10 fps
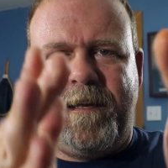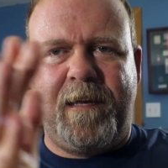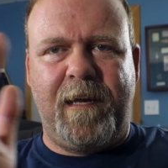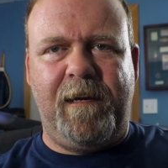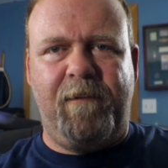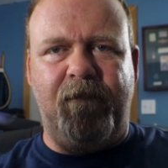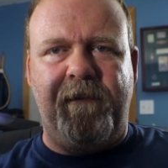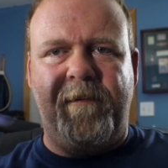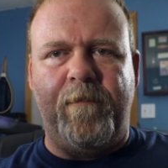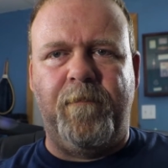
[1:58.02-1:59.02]
kind of
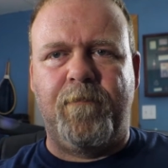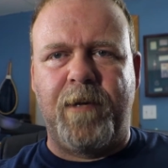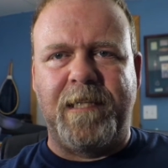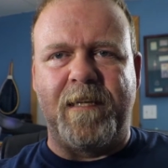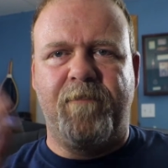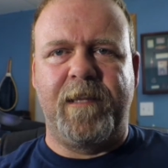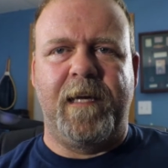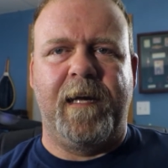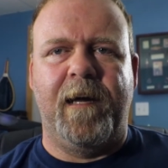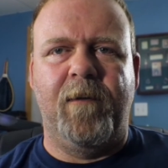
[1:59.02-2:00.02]
brings
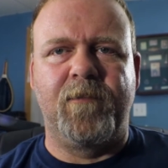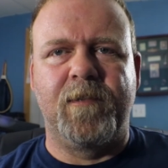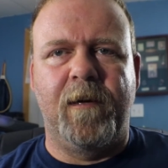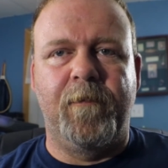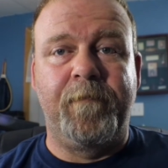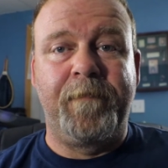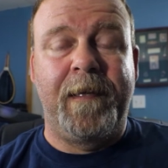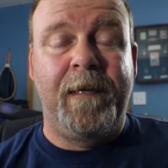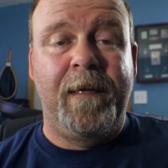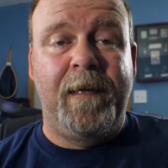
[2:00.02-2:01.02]
everything out. So
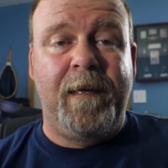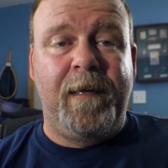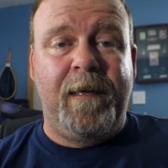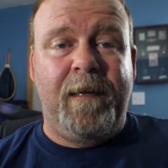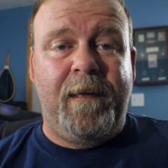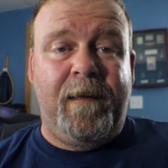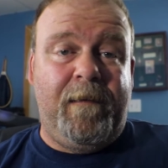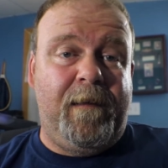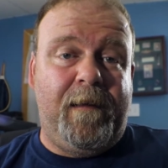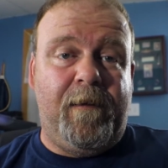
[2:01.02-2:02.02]

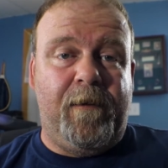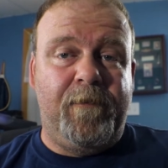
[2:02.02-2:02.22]
I don't